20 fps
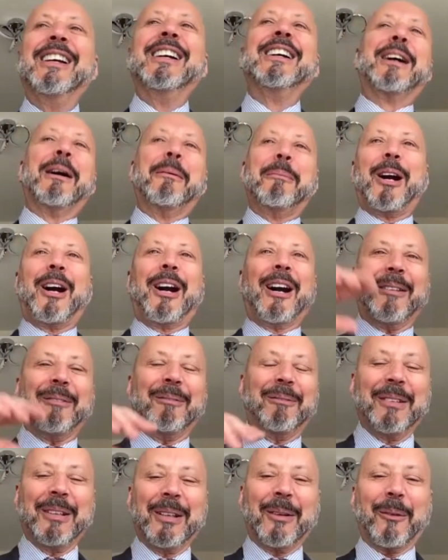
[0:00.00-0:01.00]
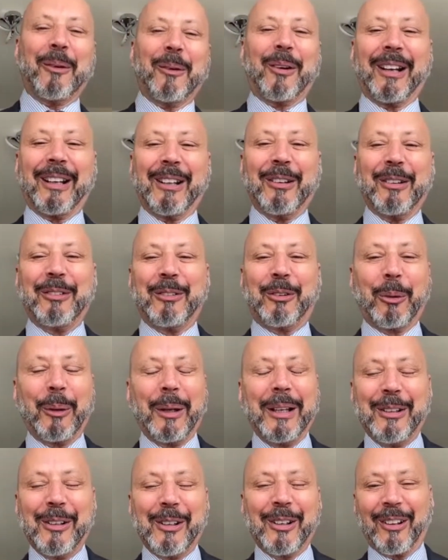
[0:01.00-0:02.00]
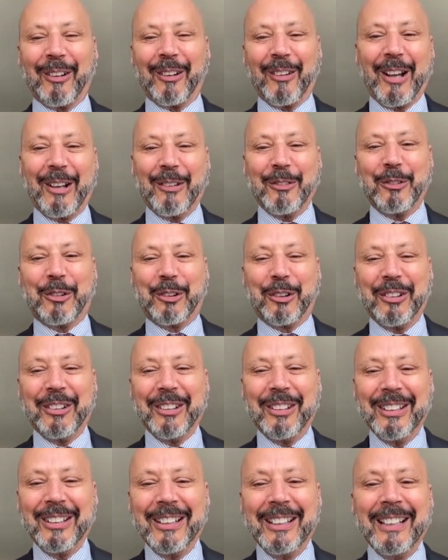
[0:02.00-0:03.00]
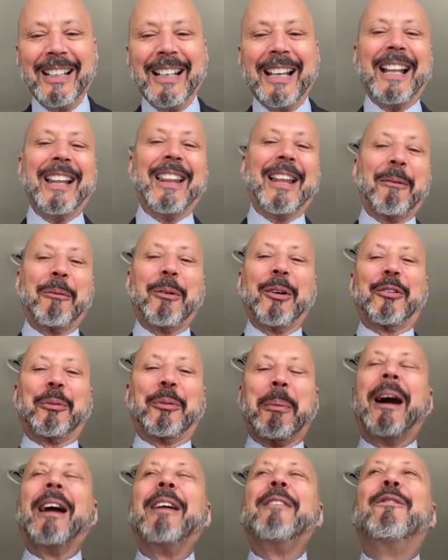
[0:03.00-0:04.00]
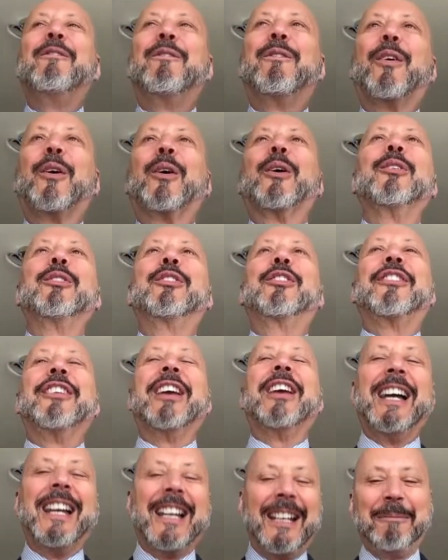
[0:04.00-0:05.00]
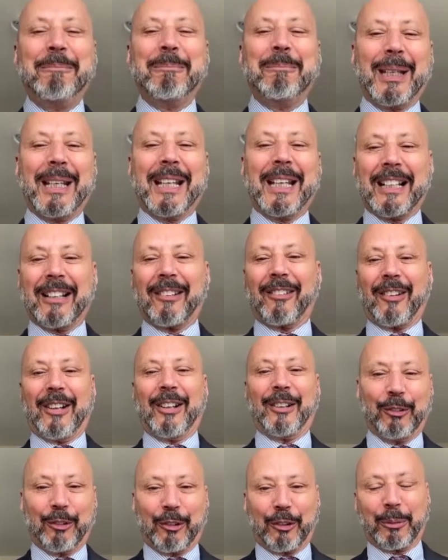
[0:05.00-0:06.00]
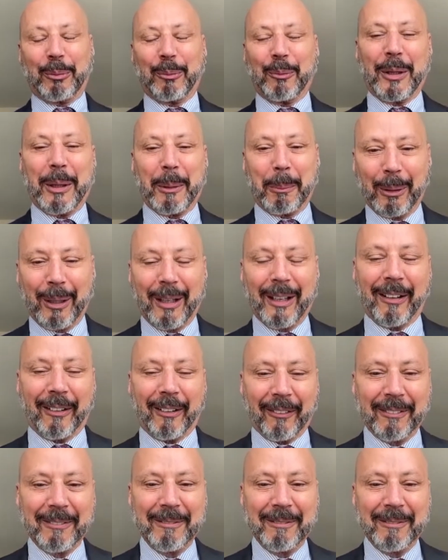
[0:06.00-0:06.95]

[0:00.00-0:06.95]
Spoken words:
"Come on, we're going to treat you to lunch." And that was my first NBA lunch with a player.